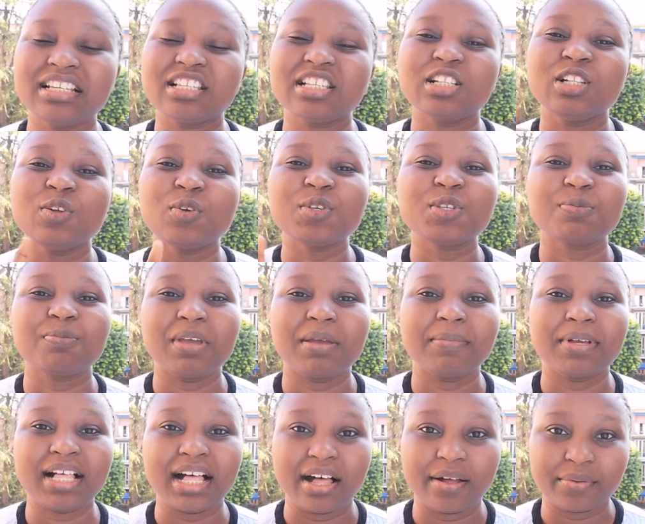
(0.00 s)
is low
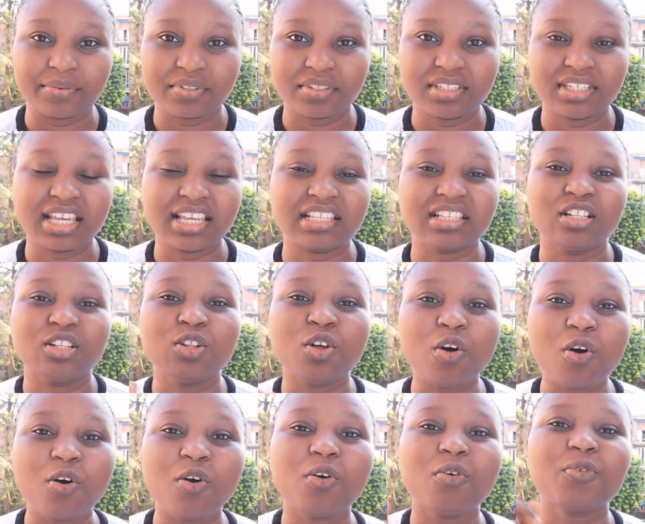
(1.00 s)
sperm count. Yes,
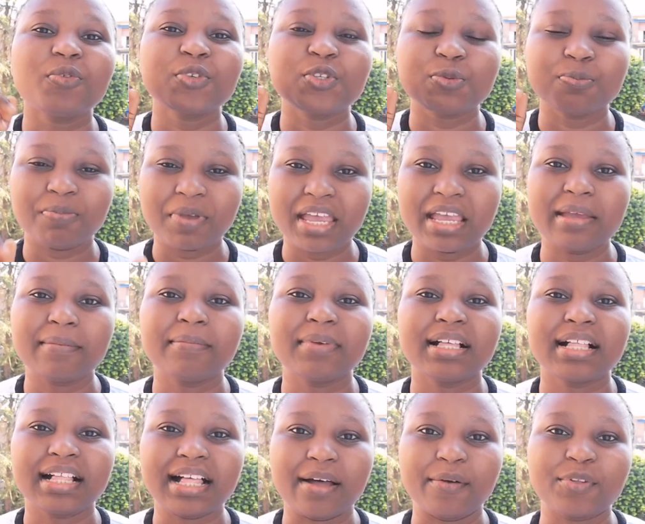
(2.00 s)
low
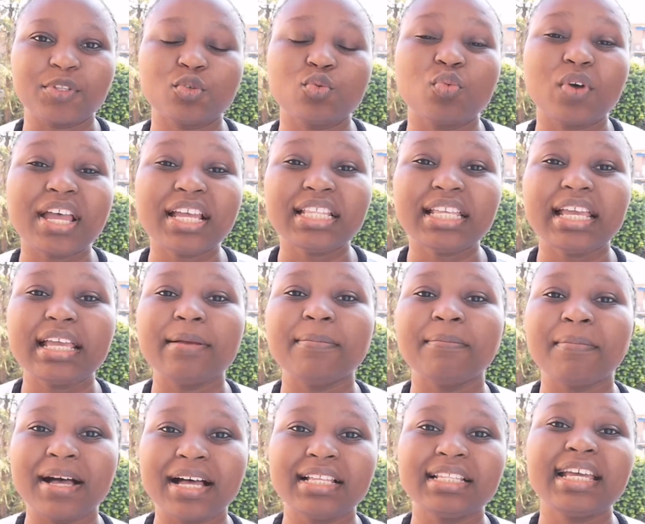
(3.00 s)
sperm count. When a
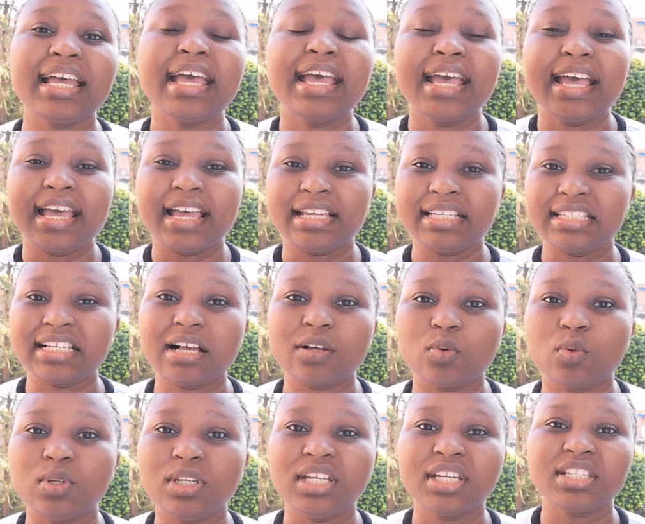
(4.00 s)
man
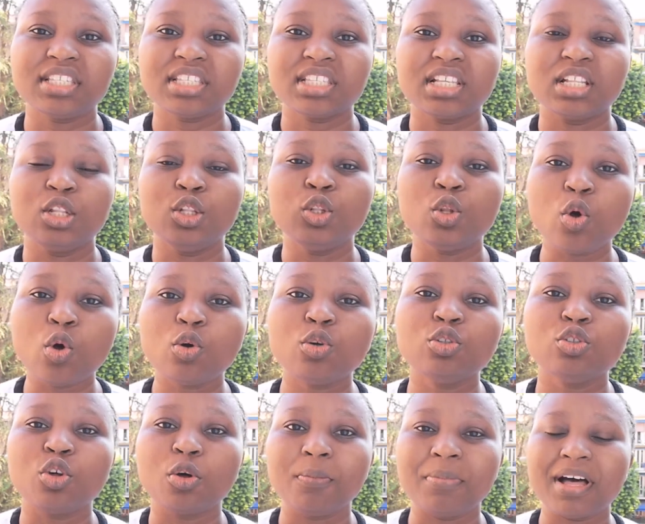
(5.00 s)
ejaculates
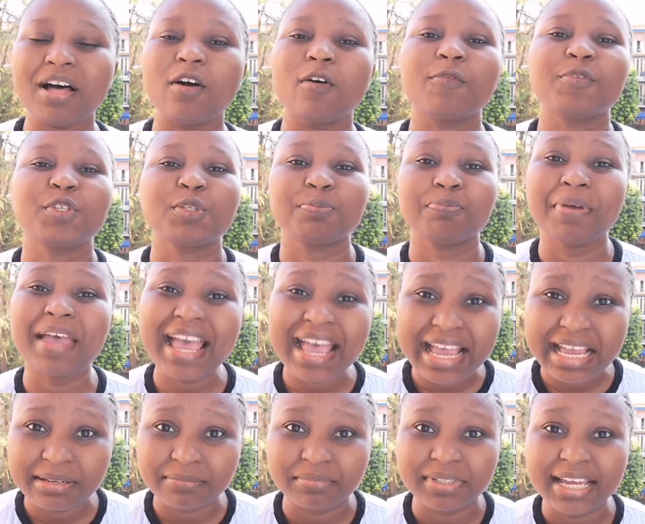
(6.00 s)
low number of
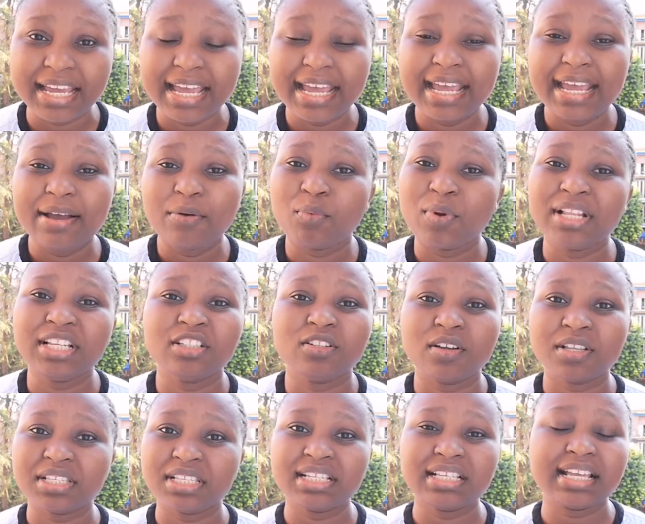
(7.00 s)
sperm, when
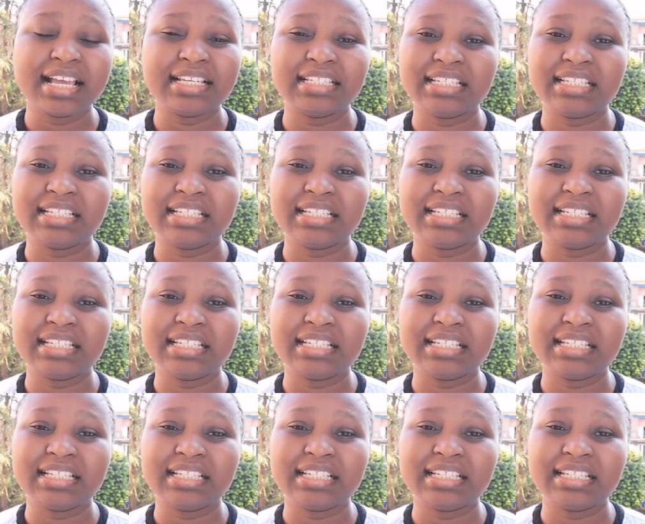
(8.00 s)
doesn't